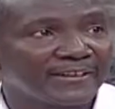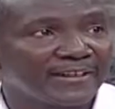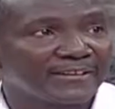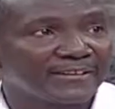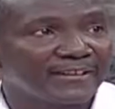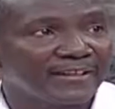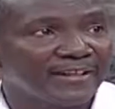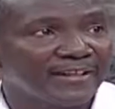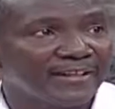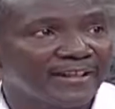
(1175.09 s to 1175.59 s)
us
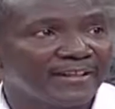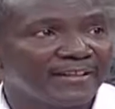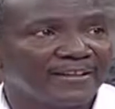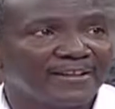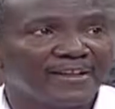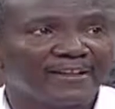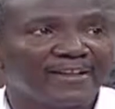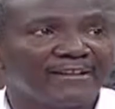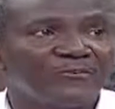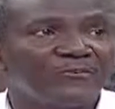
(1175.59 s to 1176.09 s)
clearly
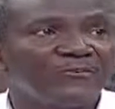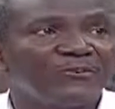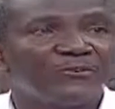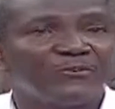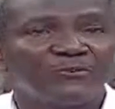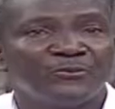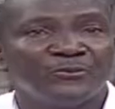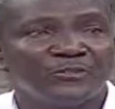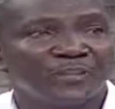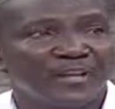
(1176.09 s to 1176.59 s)
that they do
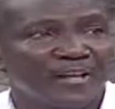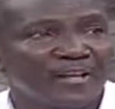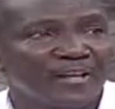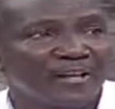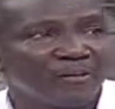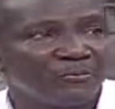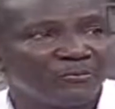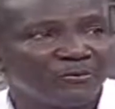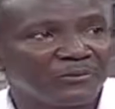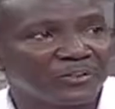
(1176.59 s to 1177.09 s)
not use
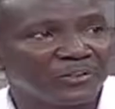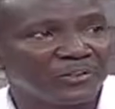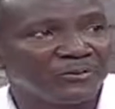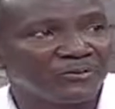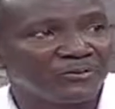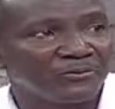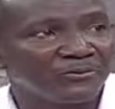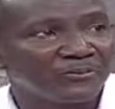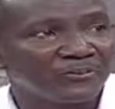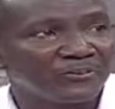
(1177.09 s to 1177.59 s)
Kenyan
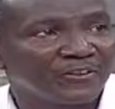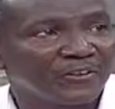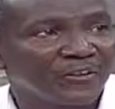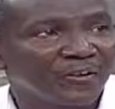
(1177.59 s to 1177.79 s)
potatoes